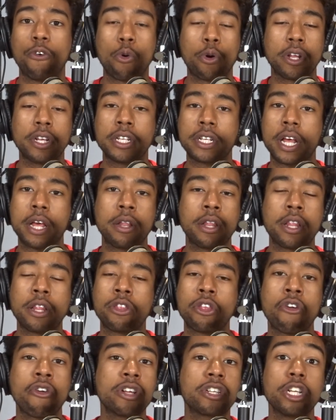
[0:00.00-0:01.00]
Just focus.
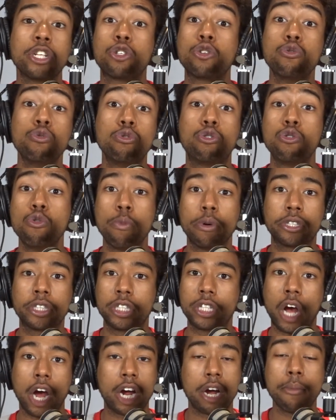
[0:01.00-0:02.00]
There isn't
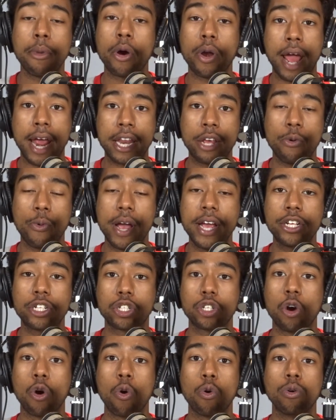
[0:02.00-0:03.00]
too much to talk about
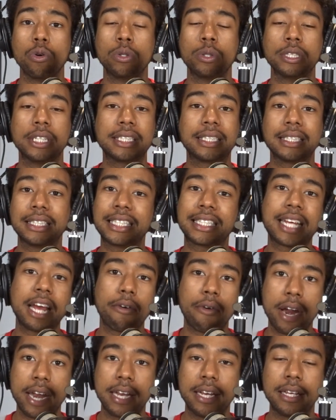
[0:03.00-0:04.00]
anyway. So
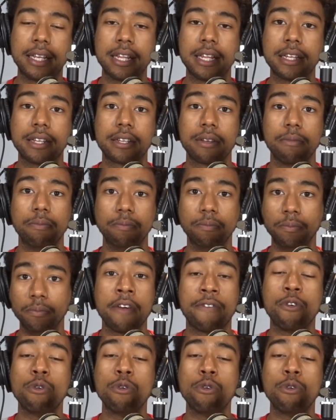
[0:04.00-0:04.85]
let's get right into this.